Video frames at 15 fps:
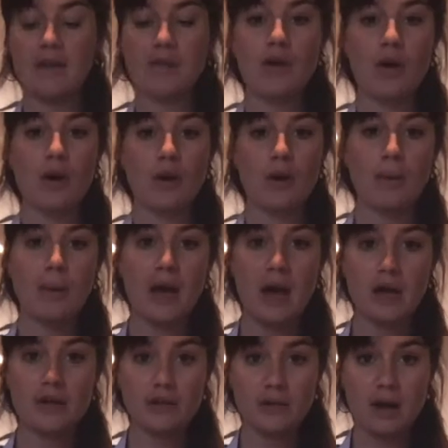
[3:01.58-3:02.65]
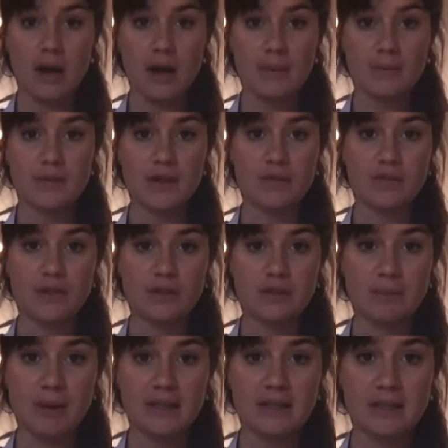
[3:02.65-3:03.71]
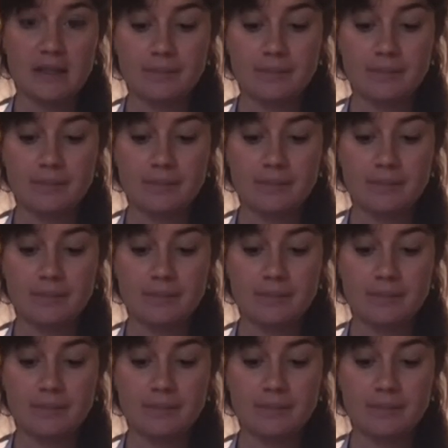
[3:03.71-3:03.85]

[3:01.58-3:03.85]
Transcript: got my 100 grams of salted butter.